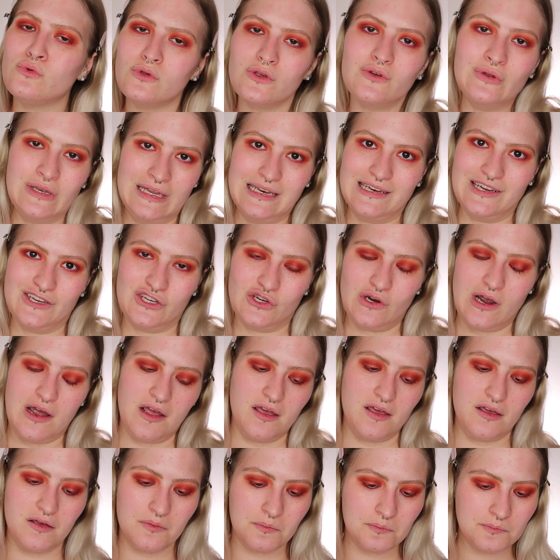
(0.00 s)
You need to try
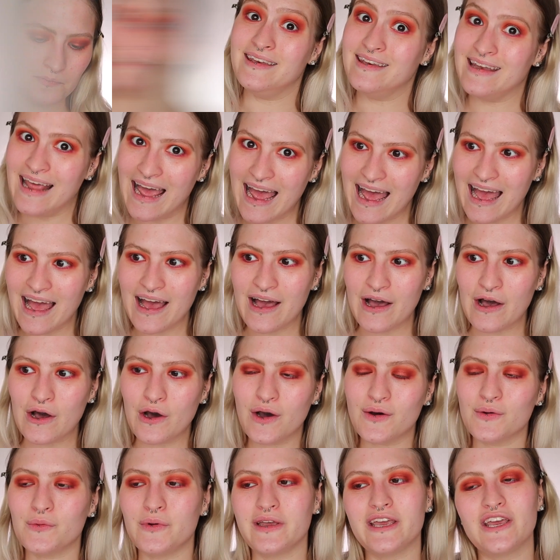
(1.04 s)
it.
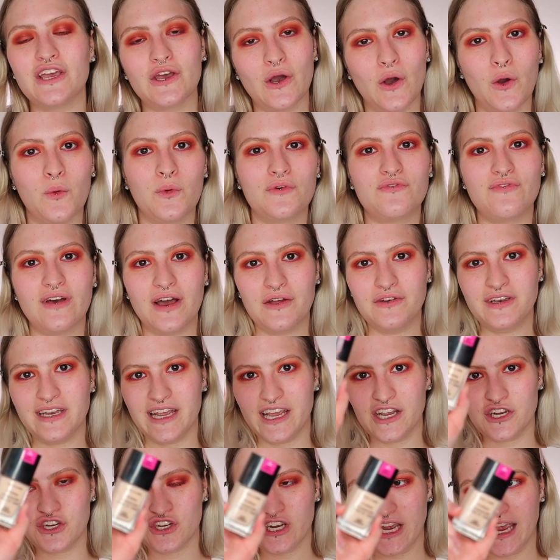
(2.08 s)
Now we can go in with
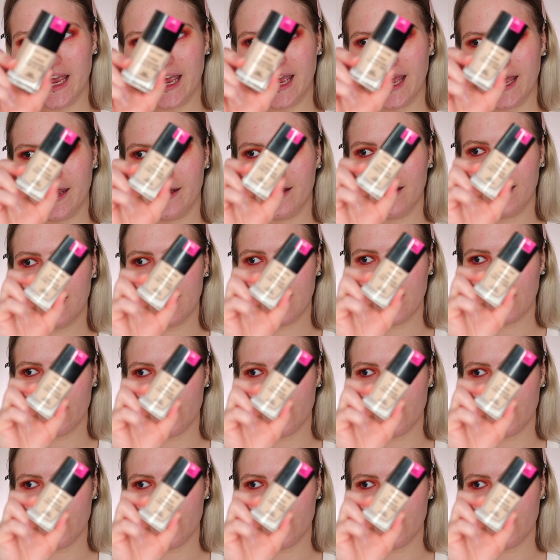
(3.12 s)
foundation.